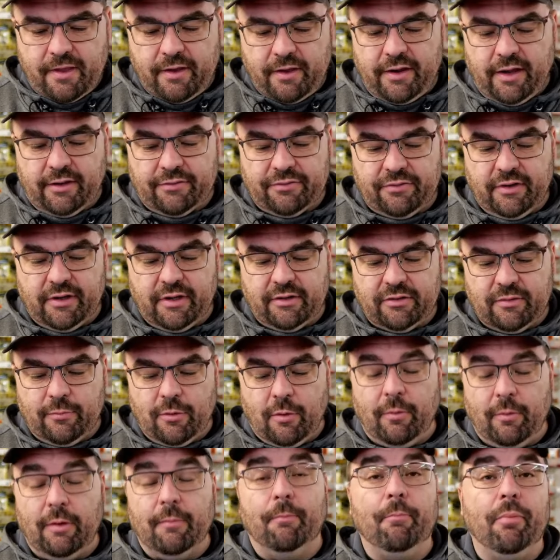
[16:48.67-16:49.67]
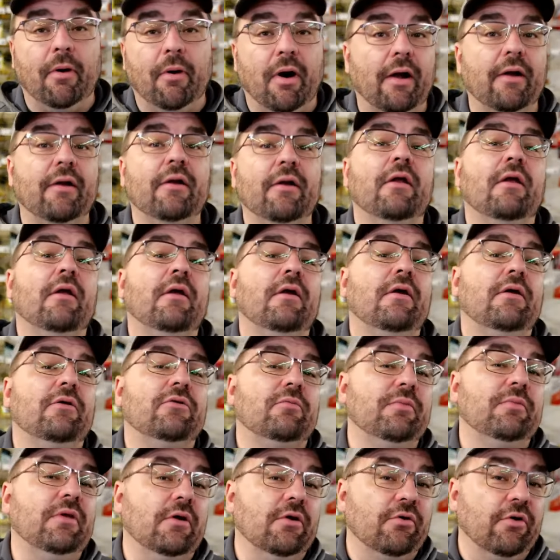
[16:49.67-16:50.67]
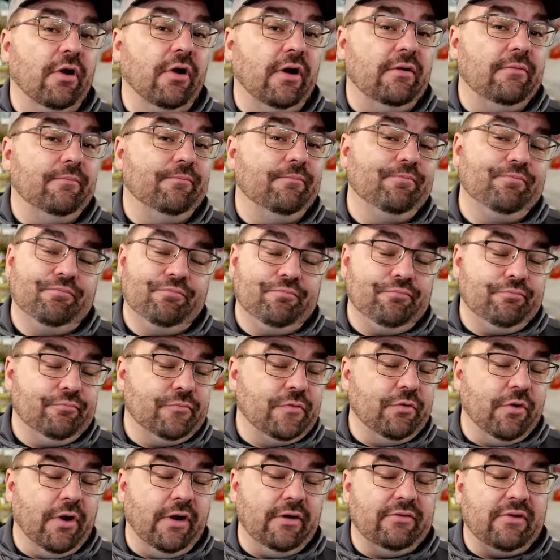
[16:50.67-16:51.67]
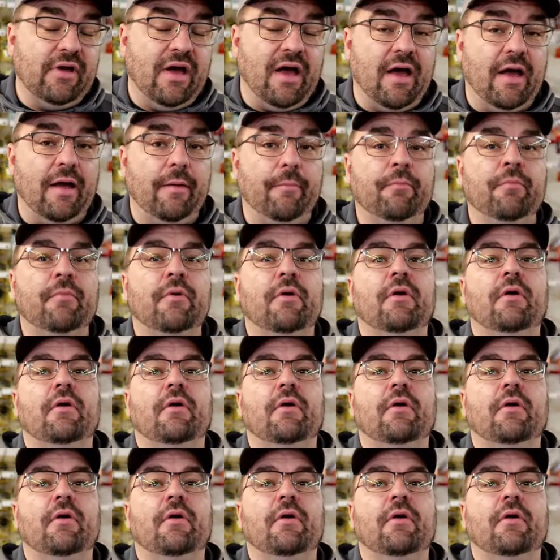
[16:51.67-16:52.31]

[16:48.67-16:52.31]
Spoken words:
can't think at the moment. But it's going to be a great time.